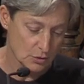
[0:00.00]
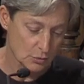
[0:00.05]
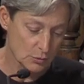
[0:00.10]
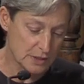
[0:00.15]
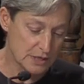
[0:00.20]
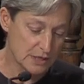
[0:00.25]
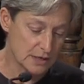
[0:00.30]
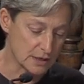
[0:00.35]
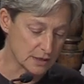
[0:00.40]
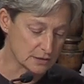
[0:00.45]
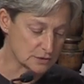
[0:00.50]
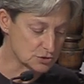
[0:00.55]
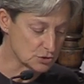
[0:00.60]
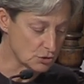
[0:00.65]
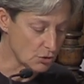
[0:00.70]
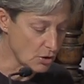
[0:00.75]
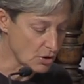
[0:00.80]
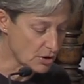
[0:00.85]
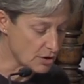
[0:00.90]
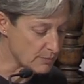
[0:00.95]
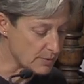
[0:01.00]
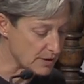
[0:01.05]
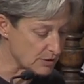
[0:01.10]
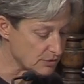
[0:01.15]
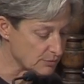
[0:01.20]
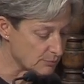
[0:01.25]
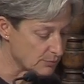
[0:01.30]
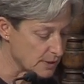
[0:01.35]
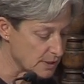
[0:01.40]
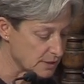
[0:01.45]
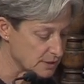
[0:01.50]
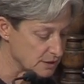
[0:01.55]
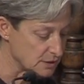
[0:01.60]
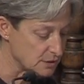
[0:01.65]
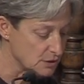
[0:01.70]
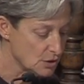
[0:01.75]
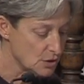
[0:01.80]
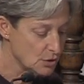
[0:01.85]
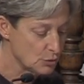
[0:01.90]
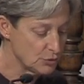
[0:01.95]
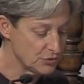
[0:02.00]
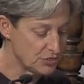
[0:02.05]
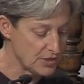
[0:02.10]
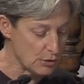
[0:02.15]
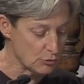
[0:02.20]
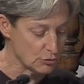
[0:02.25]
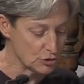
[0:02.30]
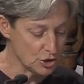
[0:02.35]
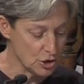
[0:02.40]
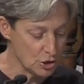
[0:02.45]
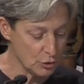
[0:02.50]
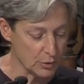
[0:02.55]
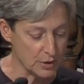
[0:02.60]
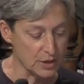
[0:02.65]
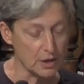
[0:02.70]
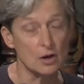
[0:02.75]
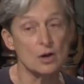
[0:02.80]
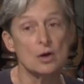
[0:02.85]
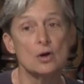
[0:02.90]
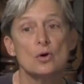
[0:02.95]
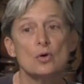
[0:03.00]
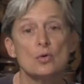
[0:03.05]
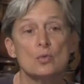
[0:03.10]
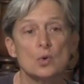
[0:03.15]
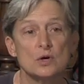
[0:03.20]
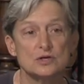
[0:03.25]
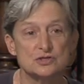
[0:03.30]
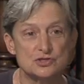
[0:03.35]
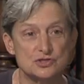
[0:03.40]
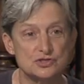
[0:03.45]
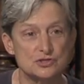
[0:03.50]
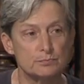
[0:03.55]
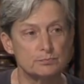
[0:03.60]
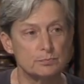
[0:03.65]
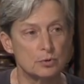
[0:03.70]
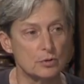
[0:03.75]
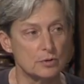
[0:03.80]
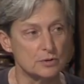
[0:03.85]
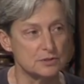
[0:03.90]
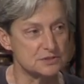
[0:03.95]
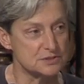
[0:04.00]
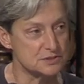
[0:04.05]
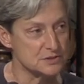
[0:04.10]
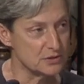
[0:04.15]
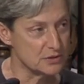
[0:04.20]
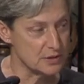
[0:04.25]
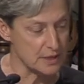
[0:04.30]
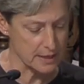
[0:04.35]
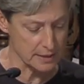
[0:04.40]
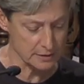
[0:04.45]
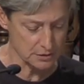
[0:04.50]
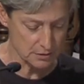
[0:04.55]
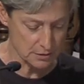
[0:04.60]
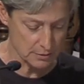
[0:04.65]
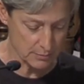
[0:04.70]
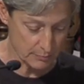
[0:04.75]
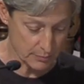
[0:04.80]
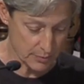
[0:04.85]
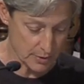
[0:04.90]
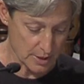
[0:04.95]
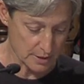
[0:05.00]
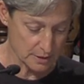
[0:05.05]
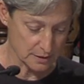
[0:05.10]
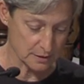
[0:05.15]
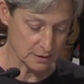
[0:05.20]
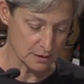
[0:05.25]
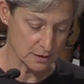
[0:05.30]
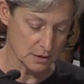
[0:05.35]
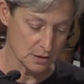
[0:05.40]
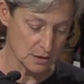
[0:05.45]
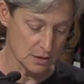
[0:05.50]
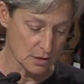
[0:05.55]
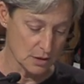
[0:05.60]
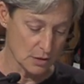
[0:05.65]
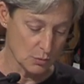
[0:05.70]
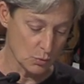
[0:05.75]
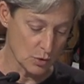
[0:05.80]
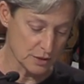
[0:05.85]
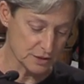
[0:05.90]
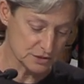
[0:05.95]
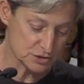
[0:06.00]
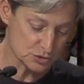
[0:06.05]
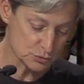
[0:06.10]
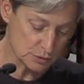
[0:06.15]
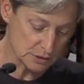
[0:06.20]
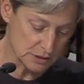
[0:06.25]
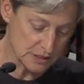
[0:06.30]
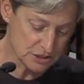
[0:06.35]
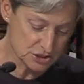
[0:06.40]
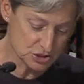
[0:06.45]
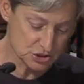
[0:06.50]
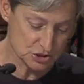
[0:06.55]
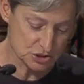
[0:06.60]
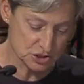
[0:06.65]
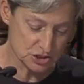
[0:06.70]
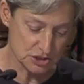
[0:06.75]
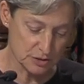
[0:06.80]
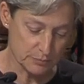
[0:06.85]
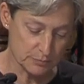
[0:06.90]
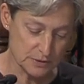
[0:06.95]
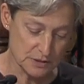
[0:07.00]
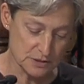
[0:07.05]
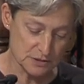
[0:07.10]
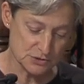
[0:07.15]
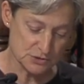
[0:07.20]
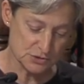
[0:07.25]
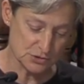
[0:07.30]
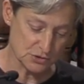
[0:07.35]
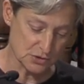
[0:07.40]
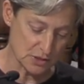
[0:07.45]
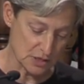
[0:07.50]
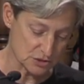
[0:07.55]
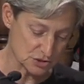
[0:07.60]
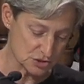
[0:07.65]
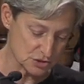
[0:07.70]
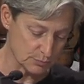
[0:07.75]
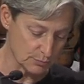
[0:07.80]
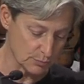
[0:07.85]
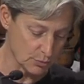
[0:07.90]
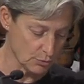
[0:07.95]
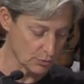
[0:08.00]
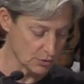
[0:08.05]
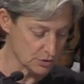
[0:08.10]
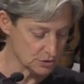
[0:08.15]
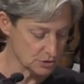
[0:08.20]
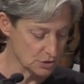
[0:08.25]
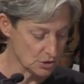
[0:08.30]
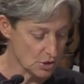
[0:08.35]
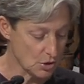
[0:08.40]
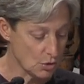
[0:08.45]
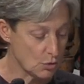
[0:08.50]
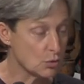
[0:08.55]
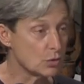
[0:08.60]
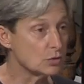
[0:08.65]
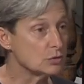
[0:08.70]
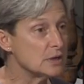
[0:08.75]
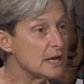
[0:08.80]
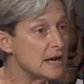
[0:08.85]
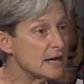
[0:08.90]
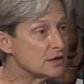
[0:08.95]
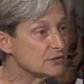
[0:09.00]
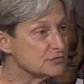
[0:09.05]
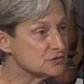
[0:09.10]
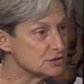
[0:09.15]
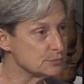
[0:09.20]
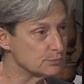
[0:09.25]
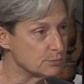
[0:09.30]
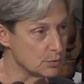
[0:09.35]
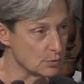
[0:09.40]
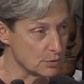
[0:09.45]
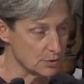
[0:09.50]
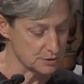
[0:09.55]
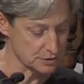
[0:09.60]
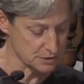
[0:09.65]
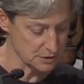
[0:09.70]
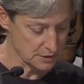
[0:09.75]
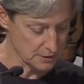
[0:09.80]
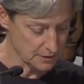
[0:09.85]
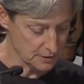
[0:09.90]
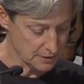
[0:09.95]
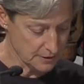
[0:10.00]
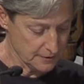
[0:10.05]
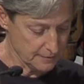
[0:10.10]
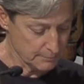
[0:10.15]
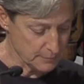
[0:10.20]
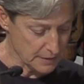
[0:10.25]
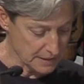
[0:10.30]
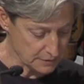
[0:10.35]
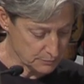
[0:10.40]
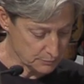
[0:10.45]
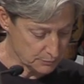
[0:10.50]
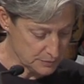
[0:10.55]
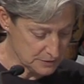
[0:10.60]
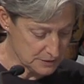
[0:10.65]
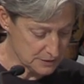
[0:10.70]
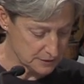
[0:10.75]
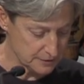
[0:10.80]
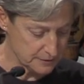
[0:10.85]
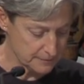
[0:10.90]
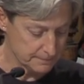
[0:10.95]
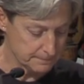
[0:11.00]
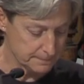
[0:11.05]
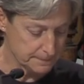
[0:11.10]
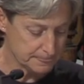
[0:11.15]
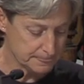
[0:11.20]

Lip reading: We cannot talk about a body without knowing what supports that body, what its relationship is to that support or lack of support might be.